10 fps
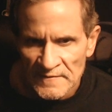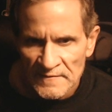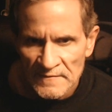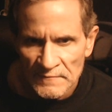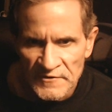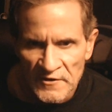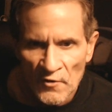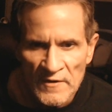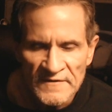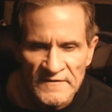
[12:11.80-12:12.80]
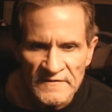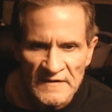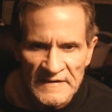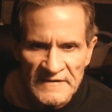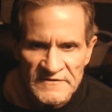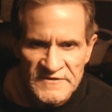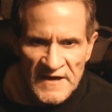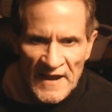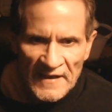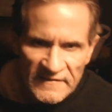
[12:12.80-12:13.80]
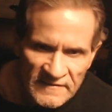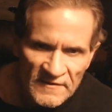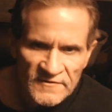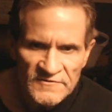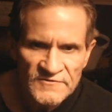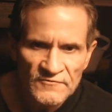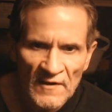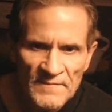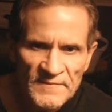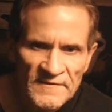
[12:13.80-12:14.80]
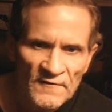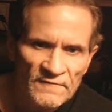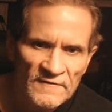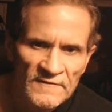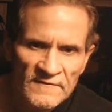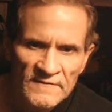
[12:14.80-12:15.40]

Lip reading: when you go in to delete a chat, you swipe it over